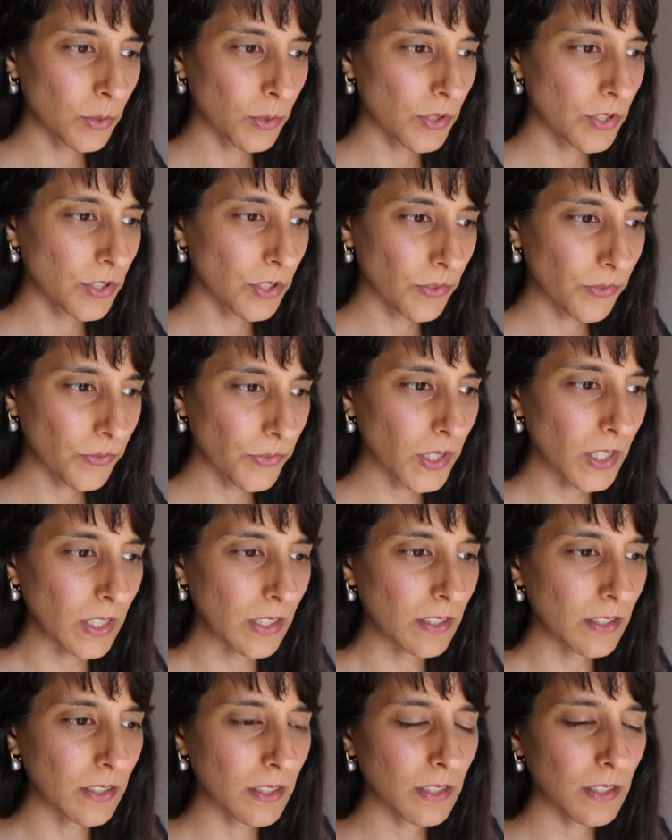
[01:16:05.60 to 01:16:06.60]
lords your
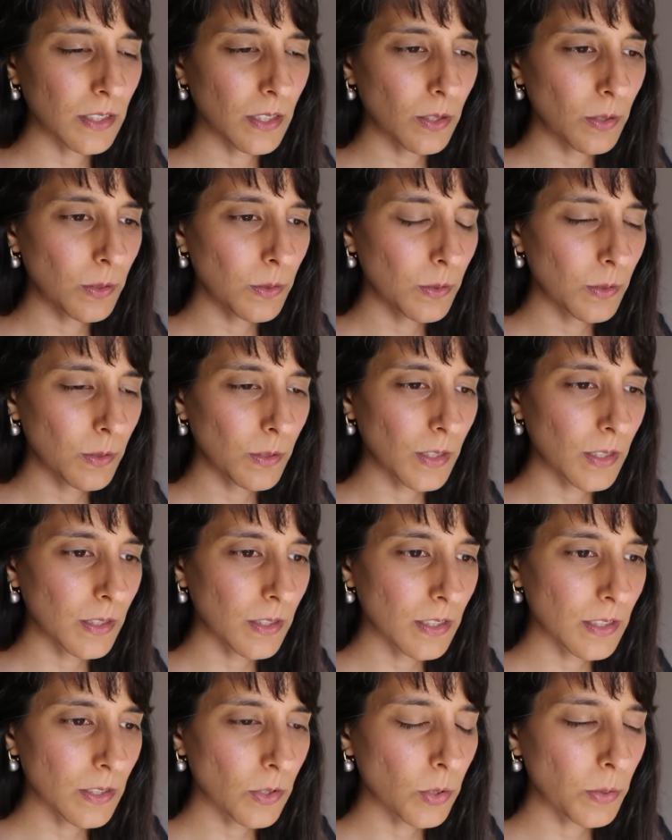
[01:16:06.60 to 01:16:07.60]
first. So
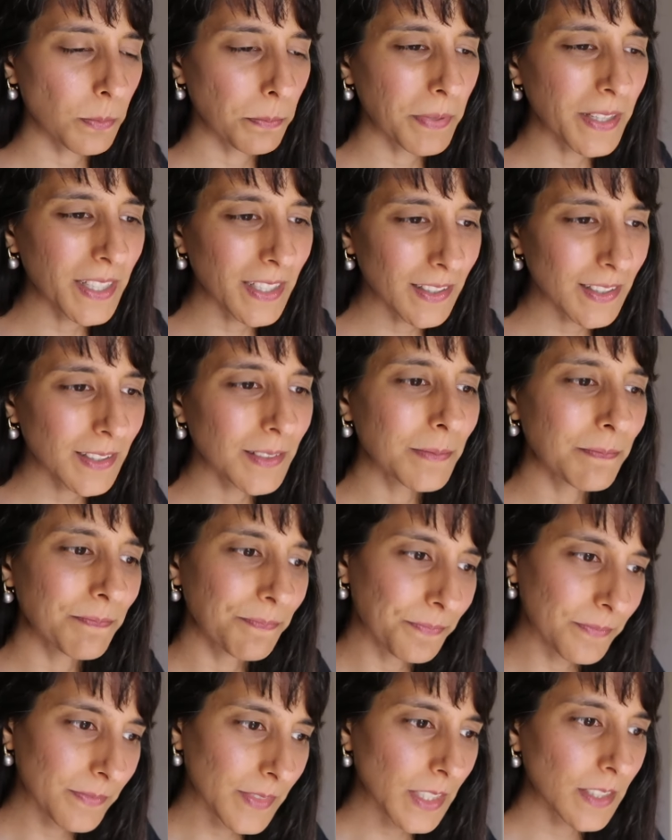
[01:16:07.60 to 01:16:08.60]
this could
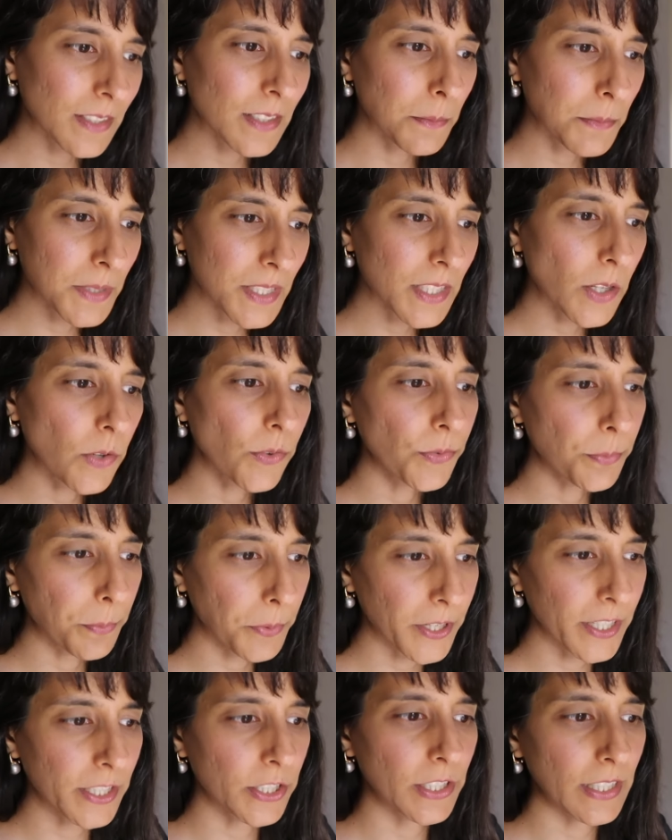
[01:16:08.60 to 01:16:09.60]
be some
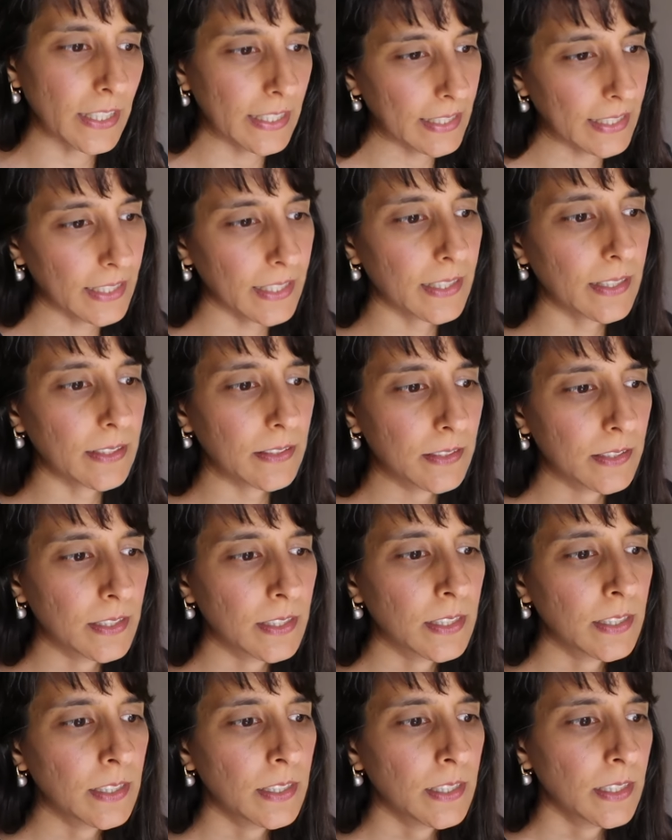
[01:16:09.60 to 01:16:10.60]
self-pressure here.
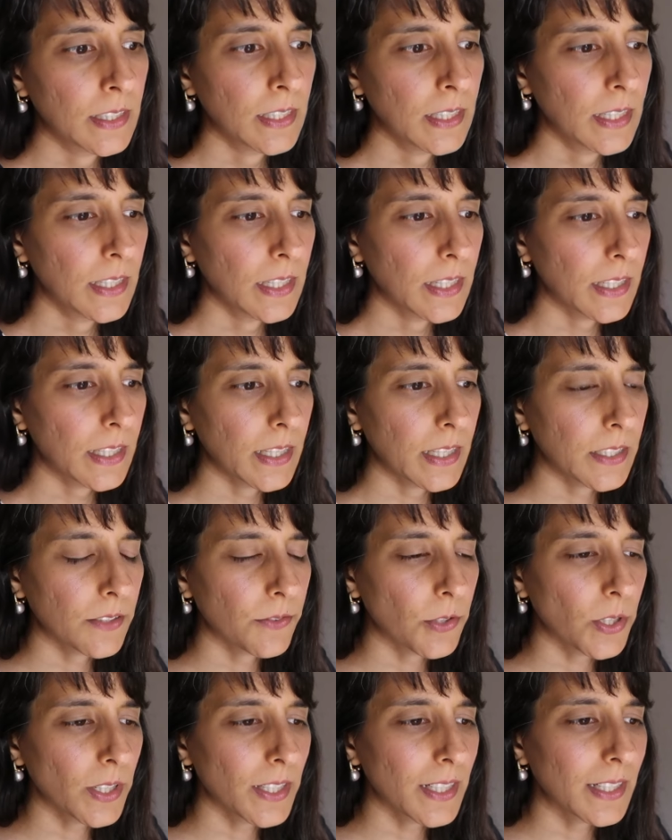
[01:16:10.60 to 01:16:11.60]
And
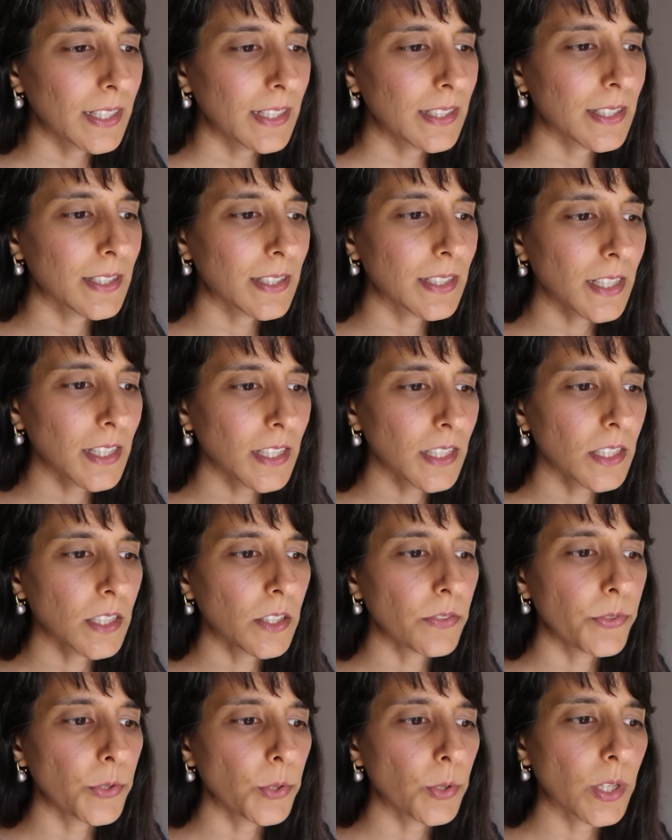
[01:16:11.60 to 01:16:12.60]
I've got here, see
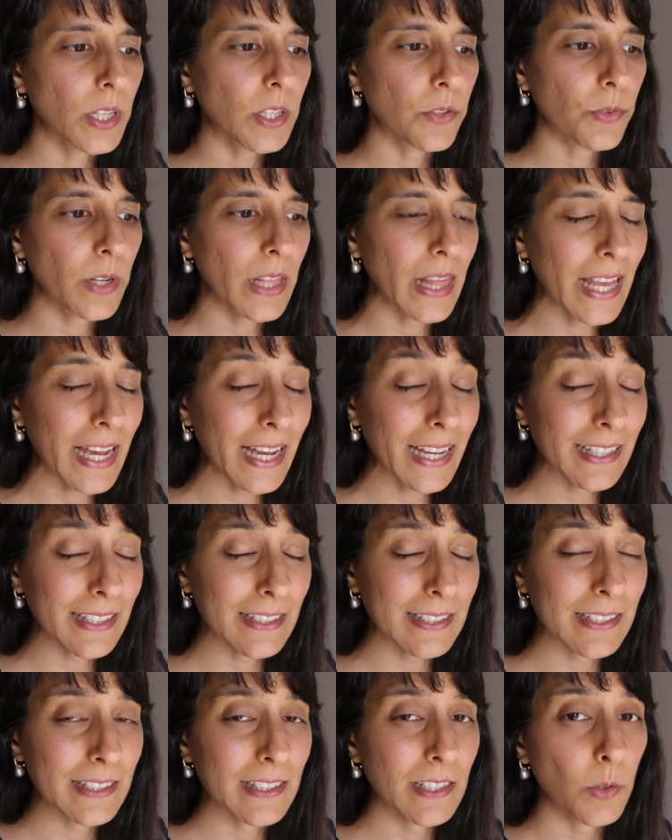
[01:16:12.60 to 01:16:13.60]
if you can
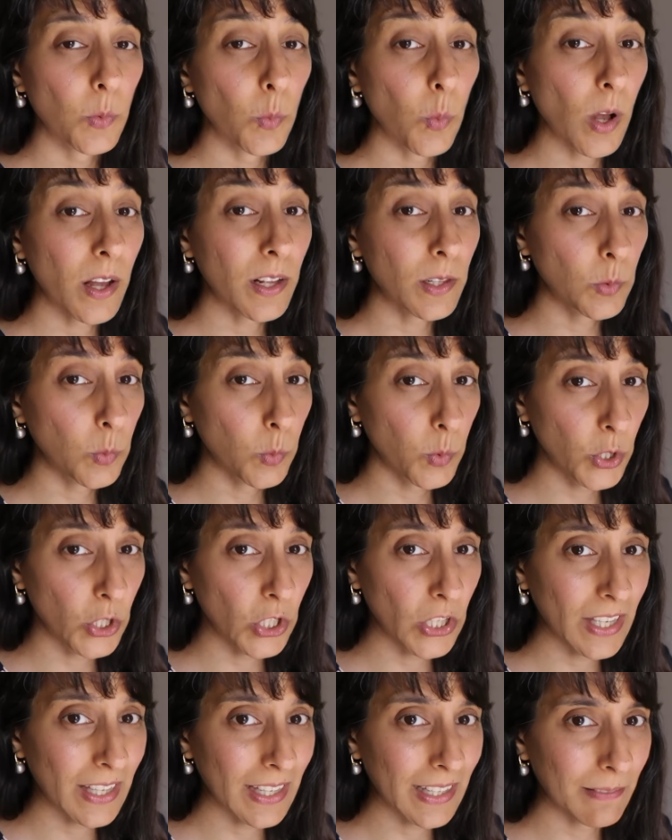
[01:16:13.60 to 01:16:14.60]
relax while
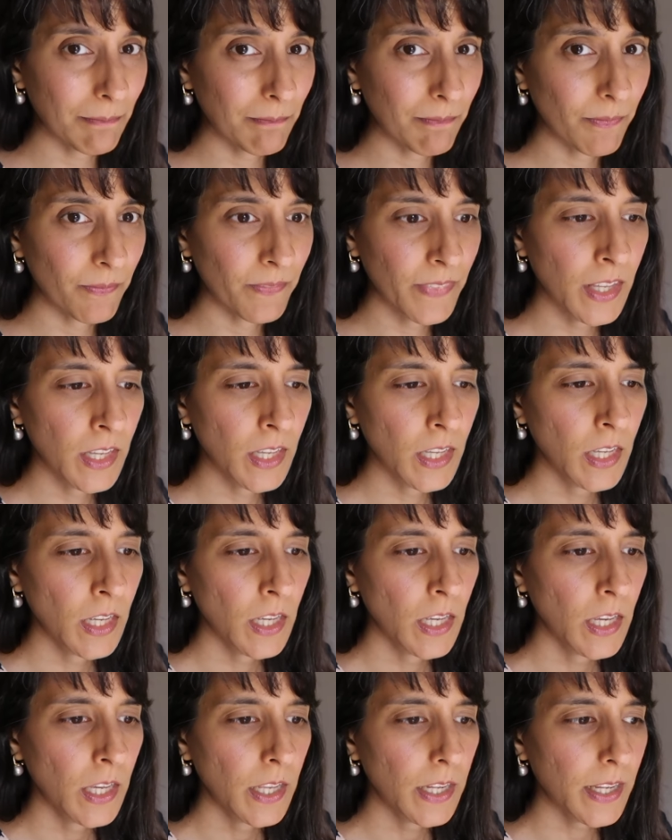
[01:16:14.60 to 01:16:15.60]
working.
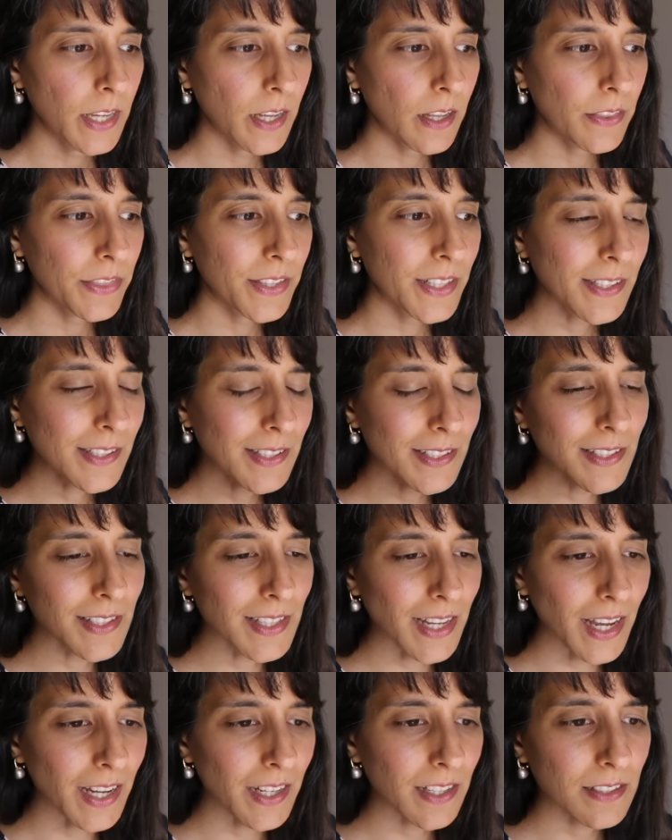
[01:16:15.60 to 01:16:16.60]
Now, this
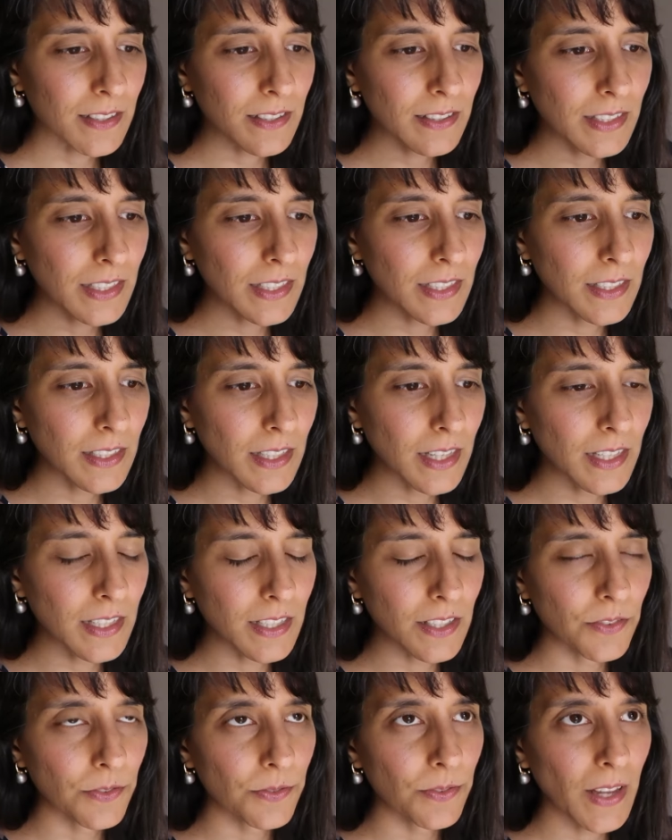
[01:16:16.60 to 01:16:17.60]
is actually
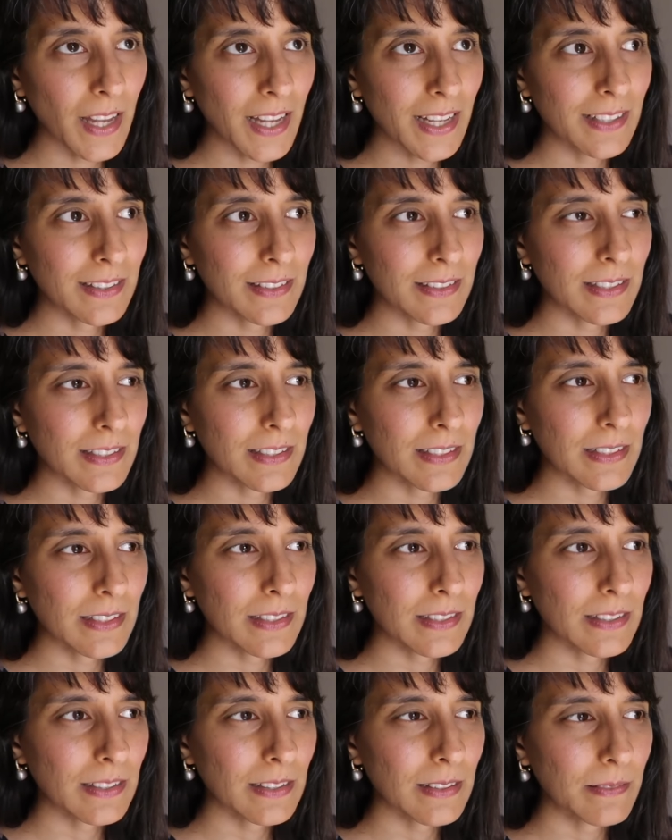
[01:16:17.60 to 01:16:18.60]
an
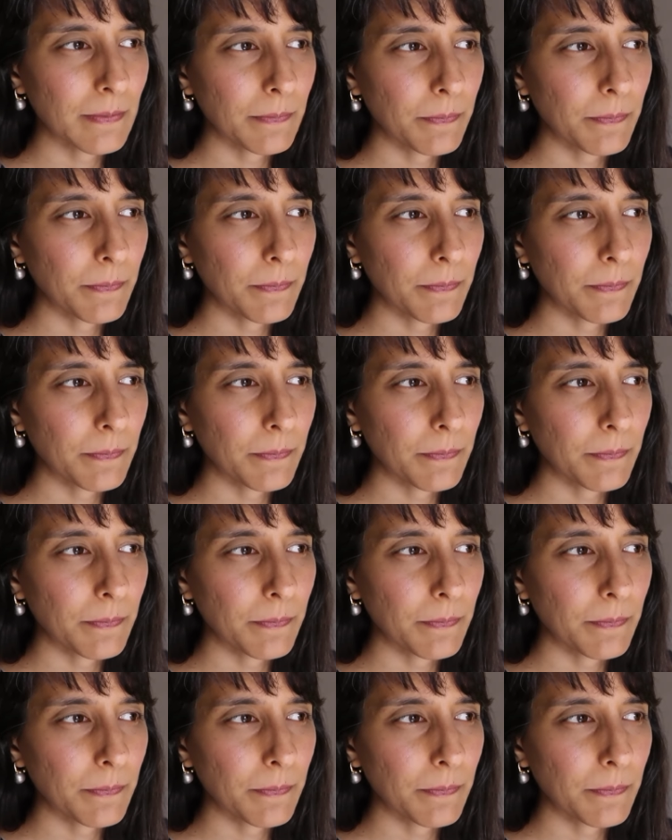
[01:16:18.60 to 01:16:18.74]
advanced